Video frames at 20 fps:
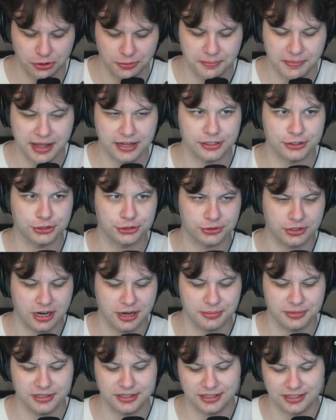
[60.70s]

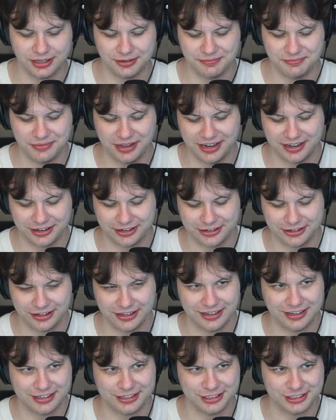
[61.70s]
Melodrama
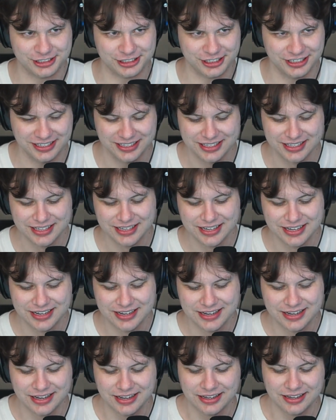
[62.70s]
Metacritic because
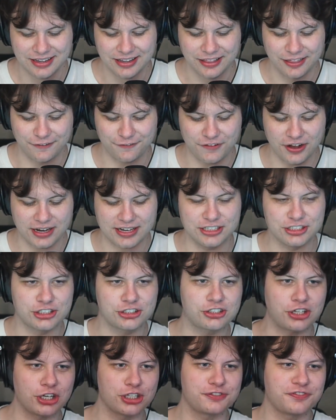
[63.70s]
the fucking
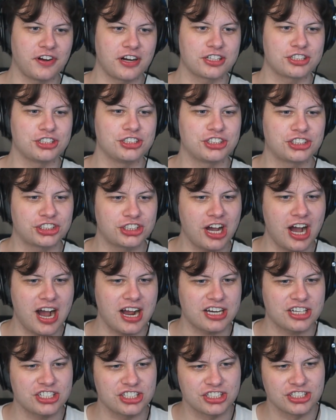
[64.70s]
search function
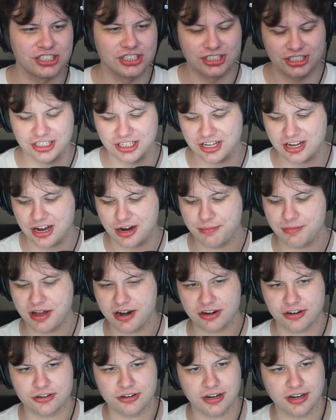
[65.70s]
sucks on
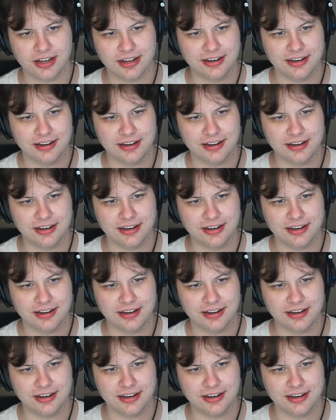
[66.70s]
Metacritic.